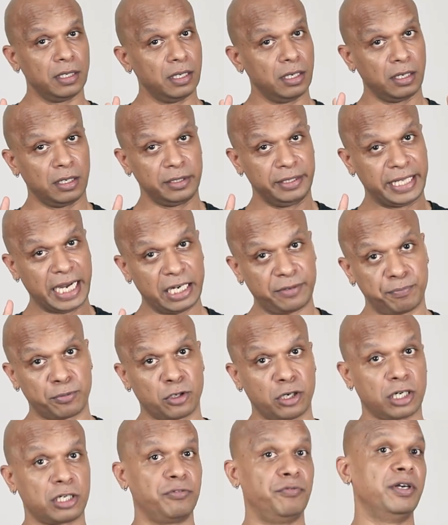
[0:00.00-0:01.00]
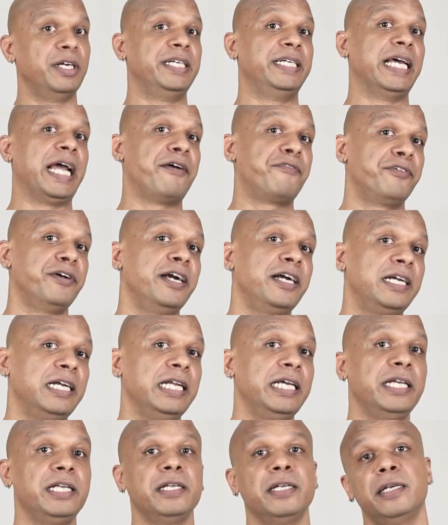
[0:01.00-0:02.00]
that product will
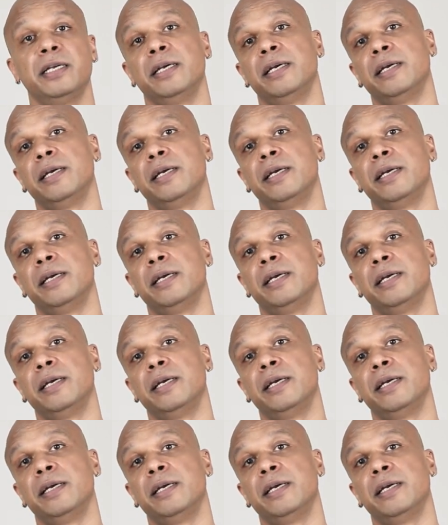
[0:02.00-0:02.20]
definitely